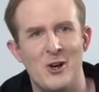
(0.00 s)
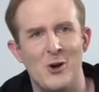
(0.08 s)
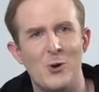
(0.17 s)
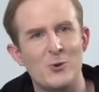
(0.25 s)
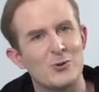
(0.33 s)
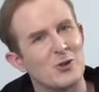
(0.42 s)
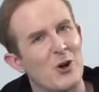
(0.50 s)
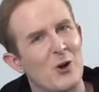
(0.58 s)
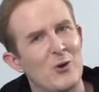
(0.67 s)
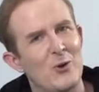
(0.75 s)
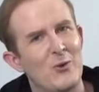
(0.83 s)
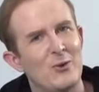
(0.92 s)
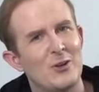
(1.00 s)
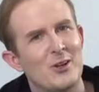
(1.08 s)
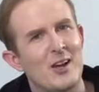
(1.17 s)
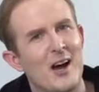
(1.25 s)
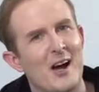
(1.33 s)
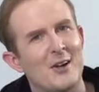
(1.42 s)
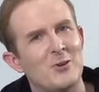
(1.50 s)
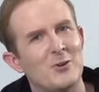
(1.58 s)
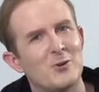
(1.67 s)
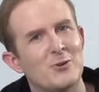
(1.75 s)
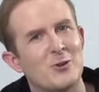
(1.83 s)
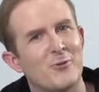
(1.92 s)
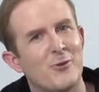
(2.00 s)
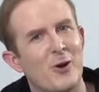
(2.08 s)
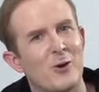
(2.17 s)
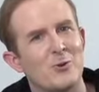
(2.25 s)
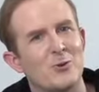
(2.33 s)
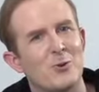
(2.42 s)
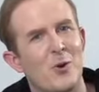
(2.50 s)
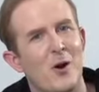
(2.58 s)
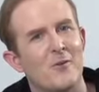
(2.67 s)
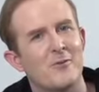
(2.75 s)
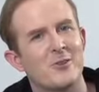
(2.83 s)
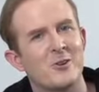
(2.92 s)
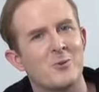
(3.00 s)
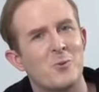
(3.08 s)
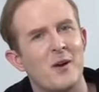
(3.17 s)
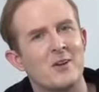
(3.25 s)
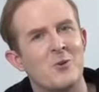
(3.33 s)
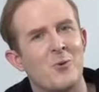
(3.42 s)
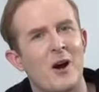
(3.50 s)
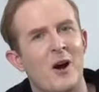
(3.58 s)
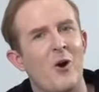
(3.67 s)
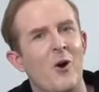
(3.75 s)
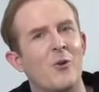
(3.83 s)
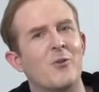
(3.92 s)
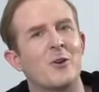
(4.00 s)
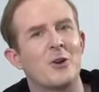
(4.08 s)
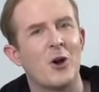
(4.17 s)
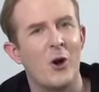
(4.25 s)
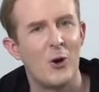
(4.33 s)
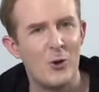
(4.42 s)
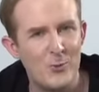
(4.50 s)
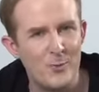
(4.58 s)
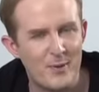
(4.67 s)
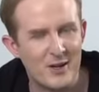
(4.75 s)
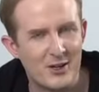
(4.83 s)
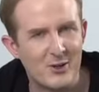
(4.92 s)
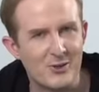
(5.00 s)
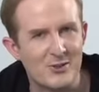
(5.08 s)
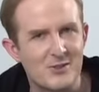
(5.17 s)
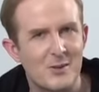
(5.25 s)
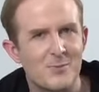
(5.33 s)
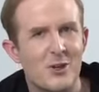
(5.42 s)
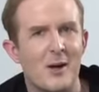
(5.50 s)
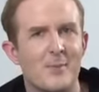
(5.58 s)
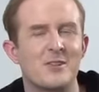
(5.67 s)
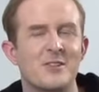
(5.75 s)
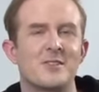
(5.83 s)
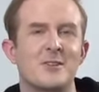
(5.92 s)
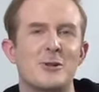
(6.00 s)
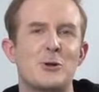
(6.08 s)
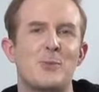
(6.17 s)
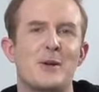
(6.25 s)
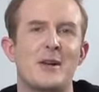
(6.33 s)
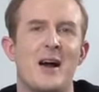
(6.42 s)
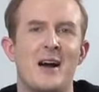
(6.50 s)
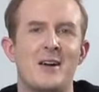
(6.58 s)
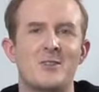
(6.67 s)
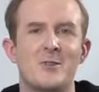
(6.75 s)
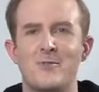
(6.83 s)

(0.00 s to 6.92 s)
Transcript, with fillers: Also, you can't use your phone too often when you are on the go because sometimes it's a little bit hard to